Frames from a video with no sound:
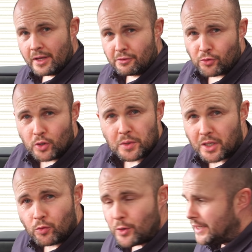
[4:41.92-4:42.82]
In the front, we've
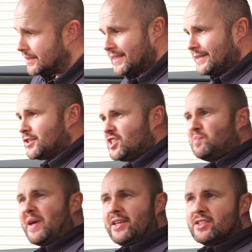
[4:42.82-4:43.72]
got a real sense of
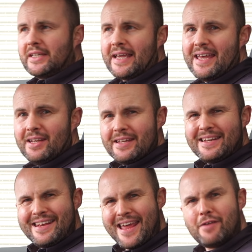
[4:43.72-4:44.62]
space again.
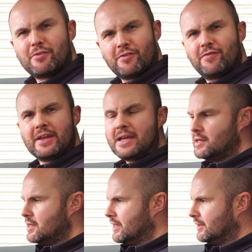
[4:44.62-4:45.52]
You never
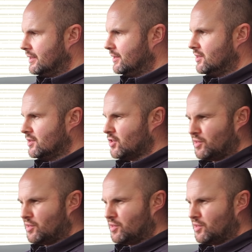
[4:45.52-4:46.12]
feel like this is a